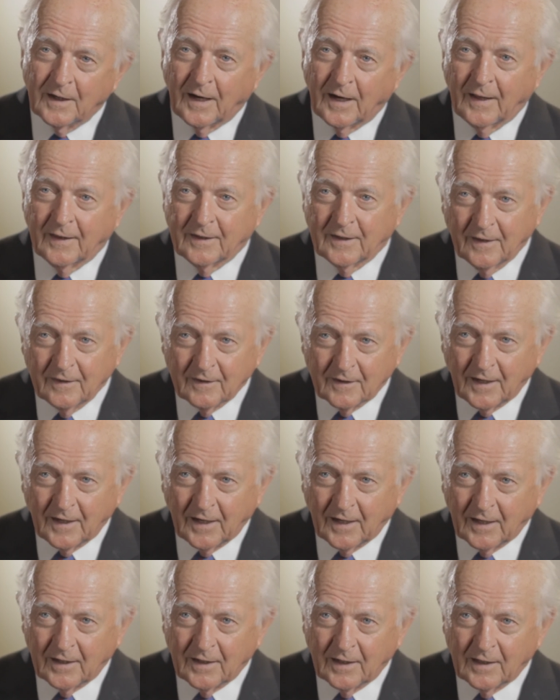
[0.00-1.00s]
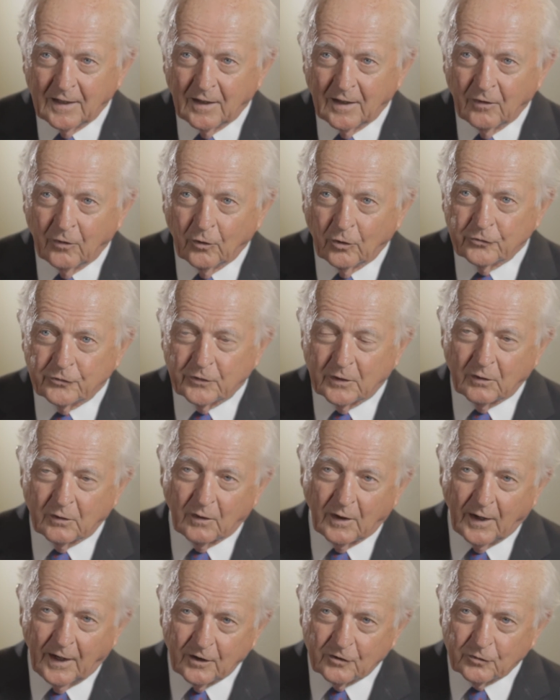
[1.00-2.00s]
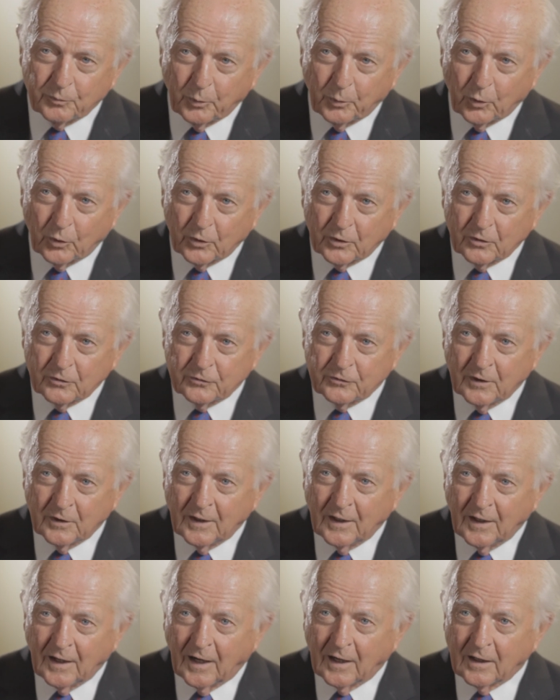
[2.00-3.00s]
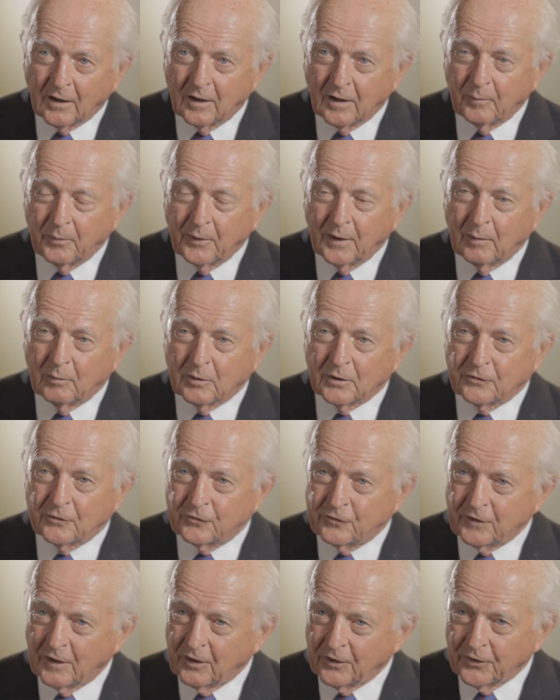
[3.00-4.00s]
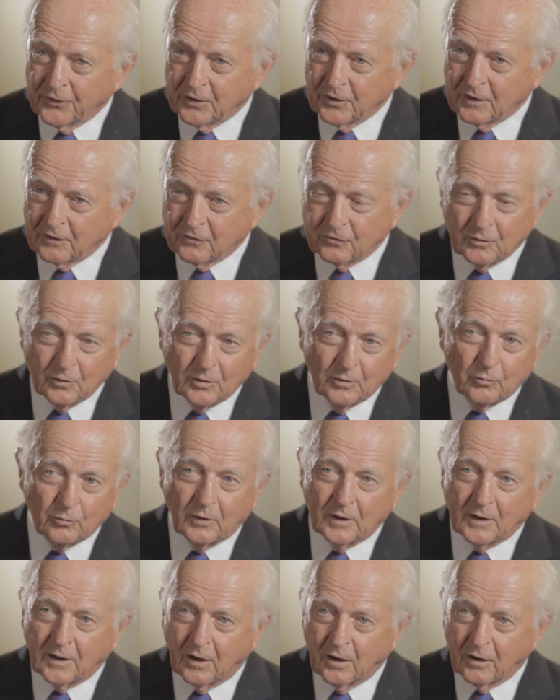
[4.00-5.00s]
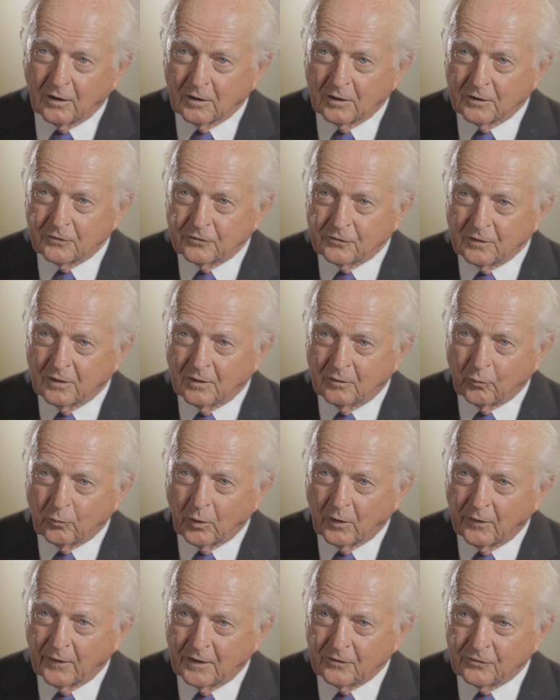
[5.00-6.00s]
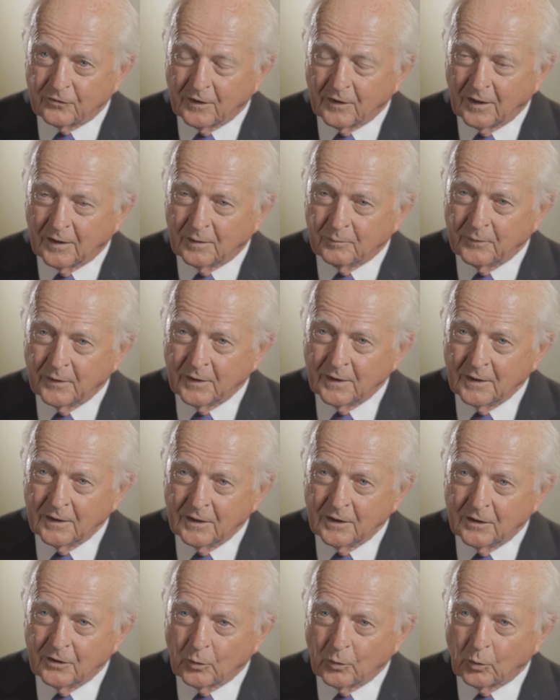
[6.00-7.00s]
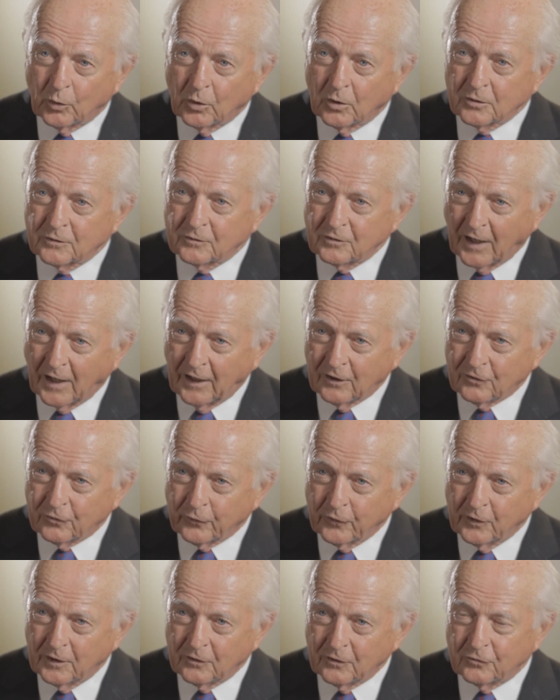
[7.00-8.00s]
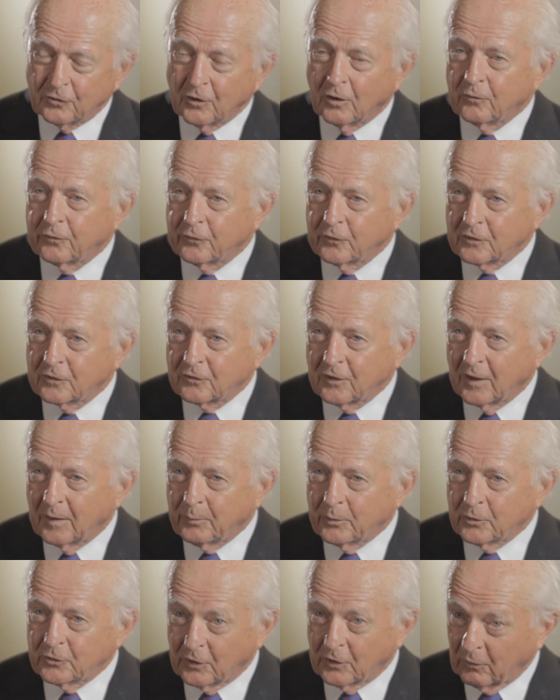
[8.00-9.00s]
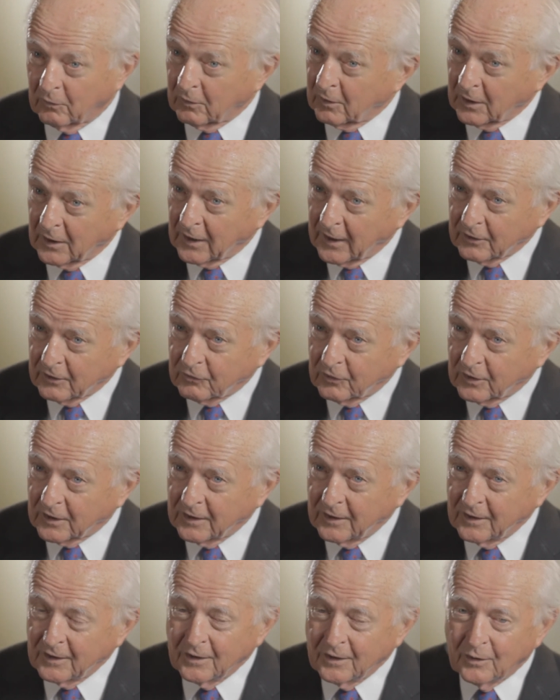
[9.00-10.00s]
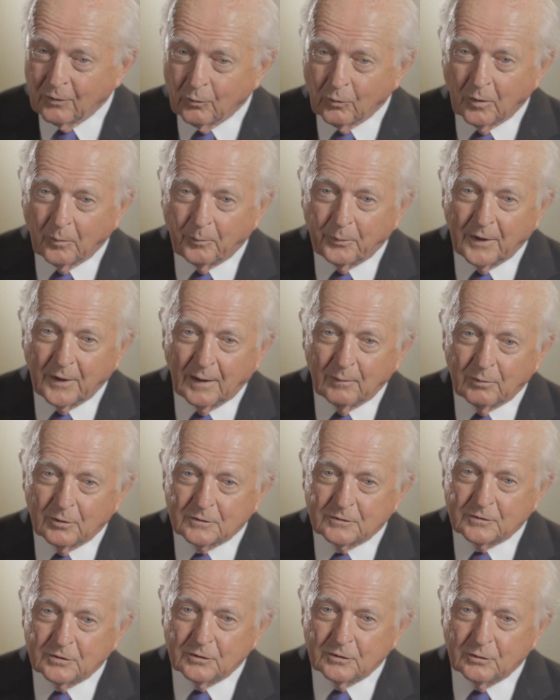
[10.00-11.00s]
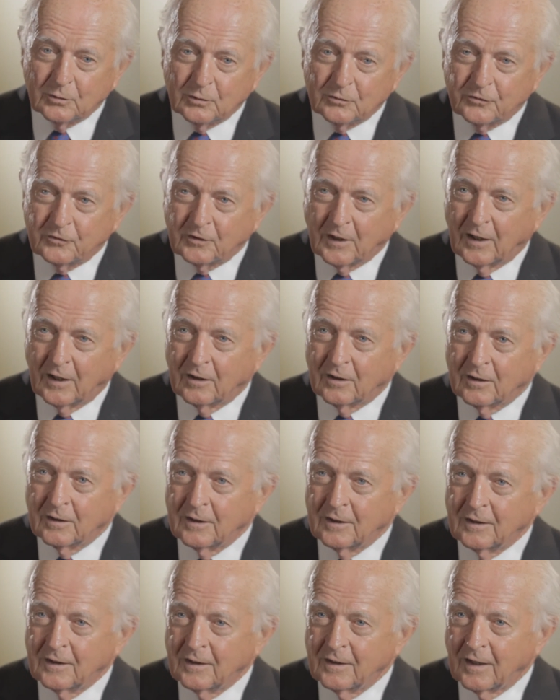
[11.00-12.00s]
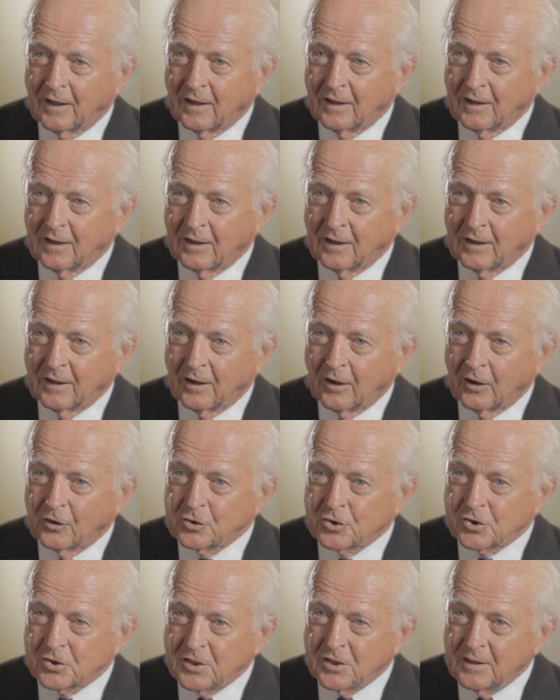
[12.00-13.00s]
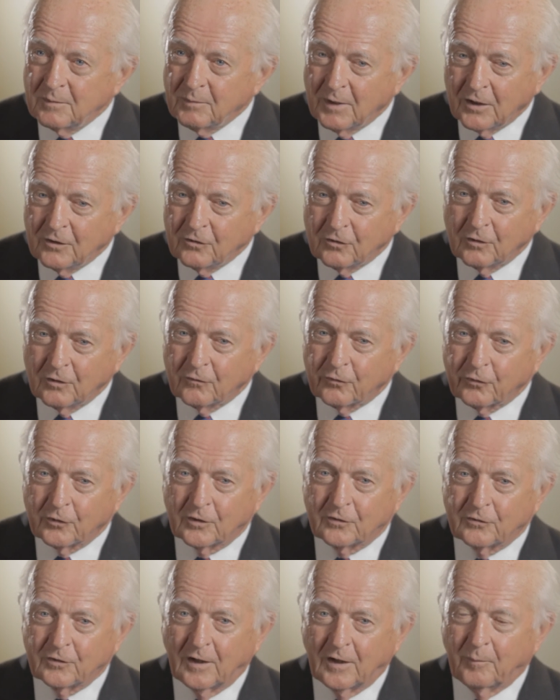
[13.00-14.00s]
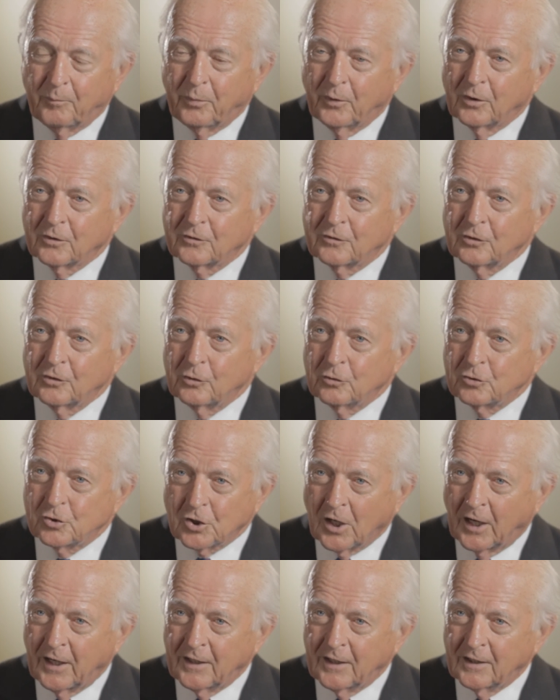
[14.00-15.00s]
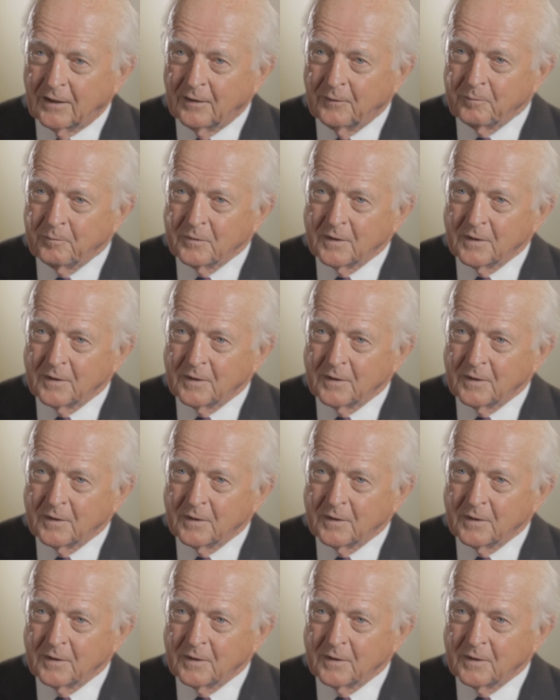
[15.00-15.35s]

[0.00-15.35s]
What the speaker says: On the other hand, those that are exporters are going to be able to sell things regardless of where they sell them in the world tax-free. So, for example, General Electric will be able to sell a large steam engine, for example, to China,